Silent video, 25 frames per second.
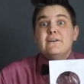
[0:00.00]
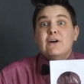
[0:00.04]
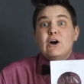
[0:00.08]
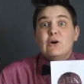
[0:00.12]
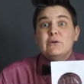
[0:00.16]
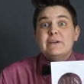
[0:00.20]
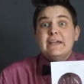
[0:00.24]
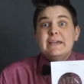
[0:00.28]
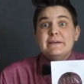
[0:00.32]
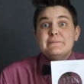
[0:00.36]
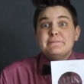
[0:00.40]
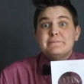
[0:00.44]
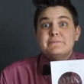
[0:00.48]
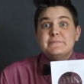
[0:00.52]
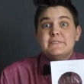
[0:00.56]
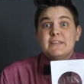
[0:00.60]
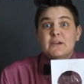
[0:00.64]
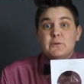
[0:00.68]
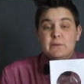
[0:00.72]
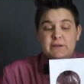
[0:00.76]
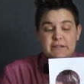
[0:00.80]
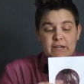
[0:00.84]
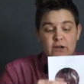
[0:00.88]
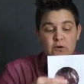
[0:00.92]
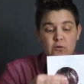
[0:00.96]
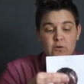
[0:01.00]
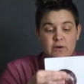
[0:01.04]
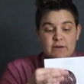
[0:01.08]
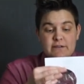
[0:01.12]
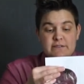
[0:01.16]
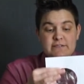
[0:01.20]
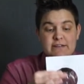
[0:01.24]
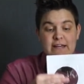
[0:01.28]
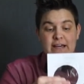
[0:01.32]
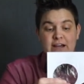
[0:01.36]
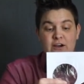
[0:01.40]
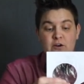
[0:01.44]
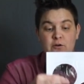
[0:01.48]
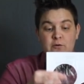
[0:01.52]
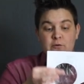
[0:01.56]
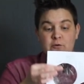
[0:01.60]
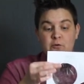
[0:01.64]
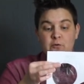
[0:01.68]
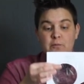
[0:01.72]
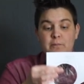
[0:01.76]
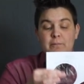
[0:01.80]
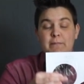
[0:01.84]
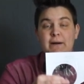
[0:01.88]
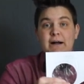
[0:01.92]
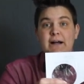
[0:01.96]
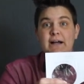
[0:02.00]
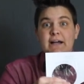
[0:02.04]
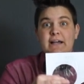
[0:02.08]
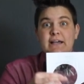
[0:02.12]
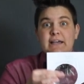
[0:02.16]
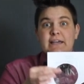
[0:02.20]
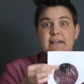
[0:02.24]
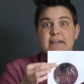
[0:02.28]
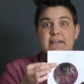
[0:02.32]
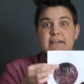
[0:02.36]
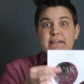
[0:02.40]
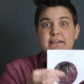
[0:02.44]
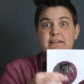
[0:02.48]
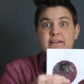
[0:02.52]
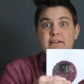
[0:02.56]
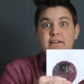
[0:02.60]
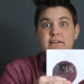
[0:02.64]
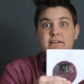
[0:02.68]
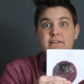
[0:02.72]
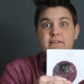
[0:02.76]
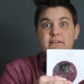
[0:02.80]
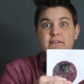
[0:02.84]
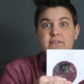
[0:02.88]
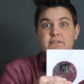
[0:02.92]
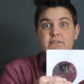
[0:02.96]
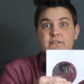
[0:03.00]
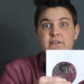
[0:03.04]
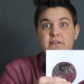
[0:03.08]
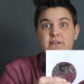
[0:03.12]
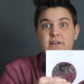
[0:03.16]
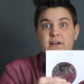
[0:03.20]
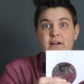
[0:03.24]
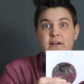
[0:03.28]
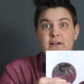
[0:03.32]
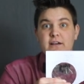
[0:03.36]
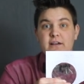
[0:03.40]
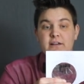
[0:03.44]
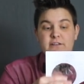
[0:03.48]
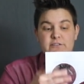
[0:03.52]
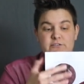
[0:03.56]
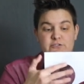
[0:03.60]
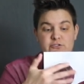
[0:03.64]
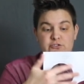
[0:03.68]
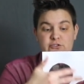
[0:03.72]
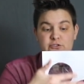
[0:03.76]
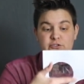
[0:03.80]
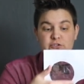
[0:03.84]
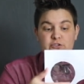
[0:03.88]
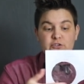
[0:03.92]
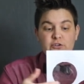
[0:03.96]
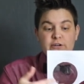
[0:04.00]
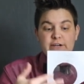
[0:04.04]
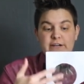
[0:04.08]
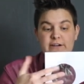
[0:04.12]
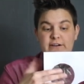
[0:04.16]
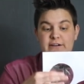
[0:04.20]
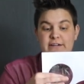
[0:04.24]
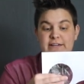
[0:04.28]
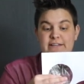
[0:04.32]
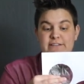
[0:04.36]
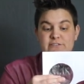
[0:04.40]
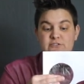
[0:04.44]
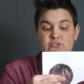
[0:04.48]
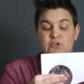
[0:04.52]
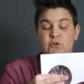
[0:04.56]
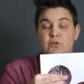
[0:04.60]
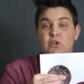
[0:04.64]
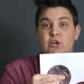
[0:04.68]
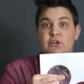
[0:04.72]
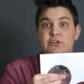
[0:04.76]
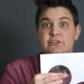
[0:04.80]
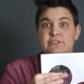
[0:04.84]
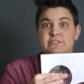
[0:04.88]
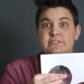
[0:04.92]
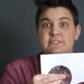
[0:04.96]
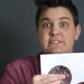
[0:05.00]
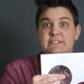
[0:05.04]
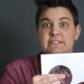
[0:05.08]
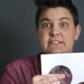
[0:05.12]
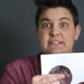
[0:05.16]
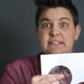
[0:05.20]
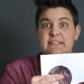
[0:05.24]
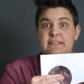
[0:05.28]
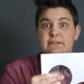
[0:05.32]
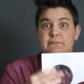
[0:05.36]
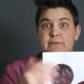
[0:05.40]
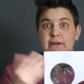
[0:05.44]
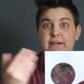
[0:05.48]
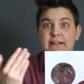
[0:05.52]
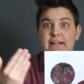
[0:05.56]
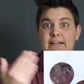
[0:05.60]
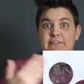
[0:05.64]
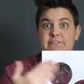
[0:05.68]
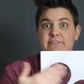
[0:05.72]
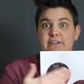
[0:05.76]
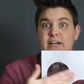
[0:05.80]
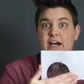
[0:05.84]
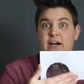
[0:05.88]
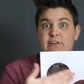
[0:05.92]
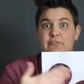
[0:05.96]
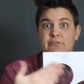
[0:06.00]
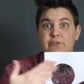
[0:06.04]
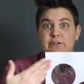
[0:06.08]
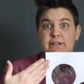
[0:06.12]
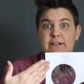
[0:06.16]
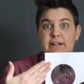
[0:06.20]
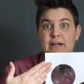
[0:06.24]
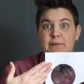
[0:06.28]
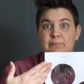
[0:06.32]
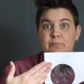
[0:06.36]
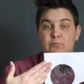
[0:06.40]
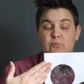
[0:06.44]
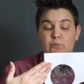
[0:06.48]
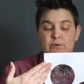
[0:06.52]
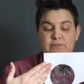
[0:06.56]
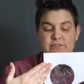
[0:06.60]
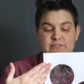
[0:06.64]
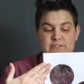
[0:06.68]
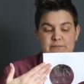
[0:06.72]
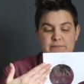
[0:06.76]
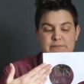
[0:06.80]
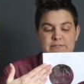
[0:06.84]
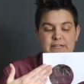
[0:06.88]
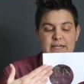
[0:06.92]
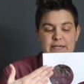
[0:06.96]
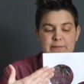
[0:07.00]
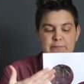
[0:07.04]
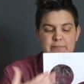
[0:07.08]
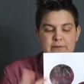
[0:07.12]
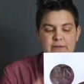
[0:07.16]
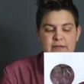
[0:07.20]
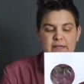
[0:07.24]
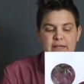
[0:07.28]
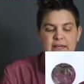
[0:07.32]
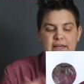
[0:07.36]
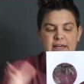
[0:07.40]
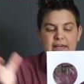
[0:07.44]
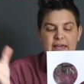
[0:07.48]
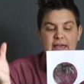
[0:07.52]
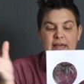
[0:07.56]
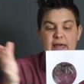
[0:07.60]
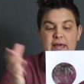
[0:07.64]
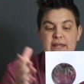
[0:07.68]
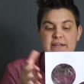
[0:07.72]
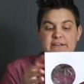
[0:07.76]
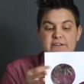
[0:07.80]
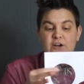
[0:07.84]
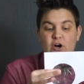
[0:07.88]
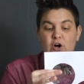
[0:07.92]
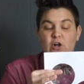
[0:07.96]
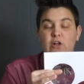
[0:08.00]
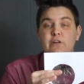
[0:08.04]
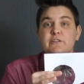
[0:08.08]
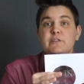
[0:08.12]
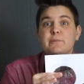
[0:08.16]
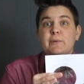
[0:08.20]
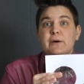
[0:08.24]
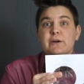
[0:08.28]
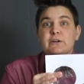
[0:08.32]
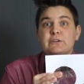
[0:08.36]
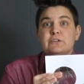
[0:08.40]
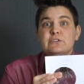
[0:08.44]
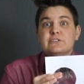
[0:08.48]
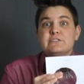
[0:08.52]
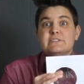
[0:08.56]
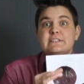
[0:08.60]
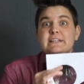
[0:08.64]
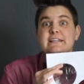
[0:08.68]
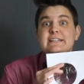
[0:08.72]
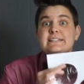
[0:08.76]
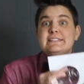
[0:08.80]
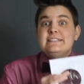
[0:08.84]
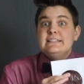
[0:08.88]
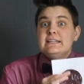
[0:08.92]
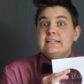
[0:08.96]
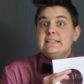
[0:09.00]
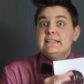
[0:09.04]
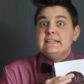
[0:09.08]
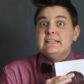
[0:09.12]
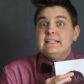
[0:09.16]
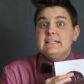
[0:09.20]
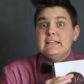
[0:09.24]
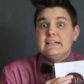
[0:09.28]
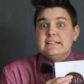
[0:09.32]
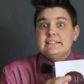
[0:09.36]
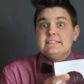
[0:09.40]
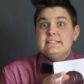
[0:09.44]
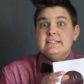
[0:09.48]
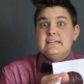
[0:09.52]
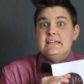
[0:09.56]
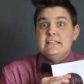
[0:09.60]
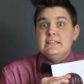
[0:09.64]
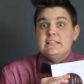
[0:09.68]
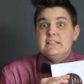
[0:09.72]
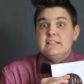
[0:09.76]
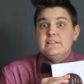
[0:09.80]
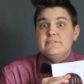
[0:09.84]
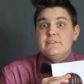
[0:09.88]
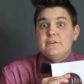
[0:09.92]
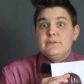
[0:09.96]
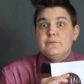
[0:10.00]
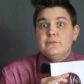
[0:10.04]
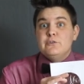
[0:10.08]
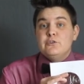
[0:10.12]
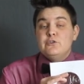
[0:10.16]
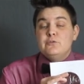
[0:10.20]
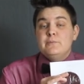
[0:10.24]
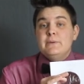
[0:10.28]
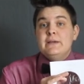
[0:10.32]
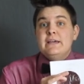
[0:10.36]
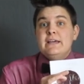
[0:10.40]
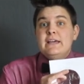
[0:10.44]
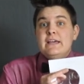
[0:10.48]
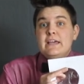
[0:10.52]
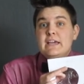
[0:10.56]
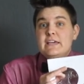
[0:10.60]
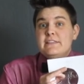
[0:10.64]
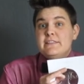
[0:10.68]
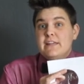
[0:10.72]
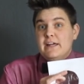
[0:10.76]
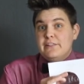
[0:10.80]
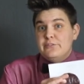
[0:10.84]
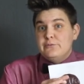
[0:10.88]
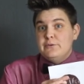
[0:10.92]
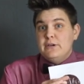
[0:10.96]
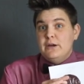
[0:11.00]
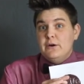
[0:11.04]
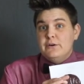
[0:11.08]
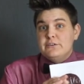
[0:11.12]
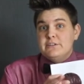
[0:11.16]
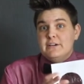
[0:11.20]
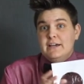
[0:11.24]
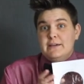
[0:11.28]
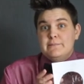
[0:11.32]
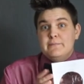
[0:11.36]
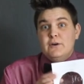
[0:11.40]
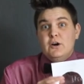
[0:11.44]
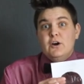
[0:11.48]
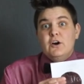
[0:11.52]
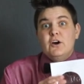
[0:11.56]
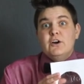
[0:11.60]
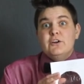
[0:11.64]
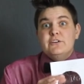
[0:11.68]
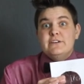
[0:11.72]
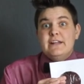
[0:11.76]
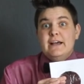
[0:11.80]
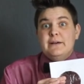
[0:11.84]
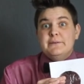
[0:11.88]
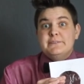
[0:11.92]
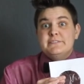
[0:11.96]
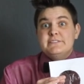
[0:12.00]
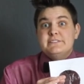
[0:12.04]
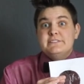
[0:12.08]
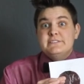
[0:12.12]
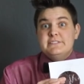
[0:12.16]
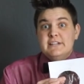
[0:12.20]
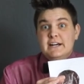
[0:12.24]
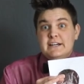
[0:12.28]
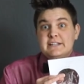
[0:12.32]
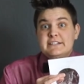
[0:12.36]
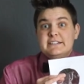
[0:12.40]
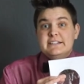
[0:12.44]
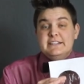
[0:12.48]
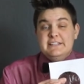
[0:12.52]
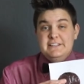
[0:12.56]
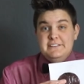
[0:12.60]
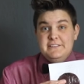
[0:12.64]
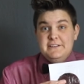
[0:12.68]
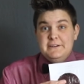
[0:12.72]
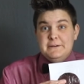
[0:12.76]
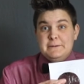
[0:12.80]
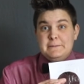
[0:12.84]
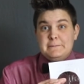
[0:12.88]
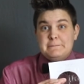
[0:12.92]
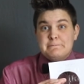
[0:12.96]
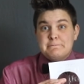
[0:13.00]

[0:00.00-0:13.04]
Okay, there we go. Now my uh, circle area is no longer sticky, right? I've covered it up with some tape and all the particles that I did collect in the living room in that three hour time are now stuck in there.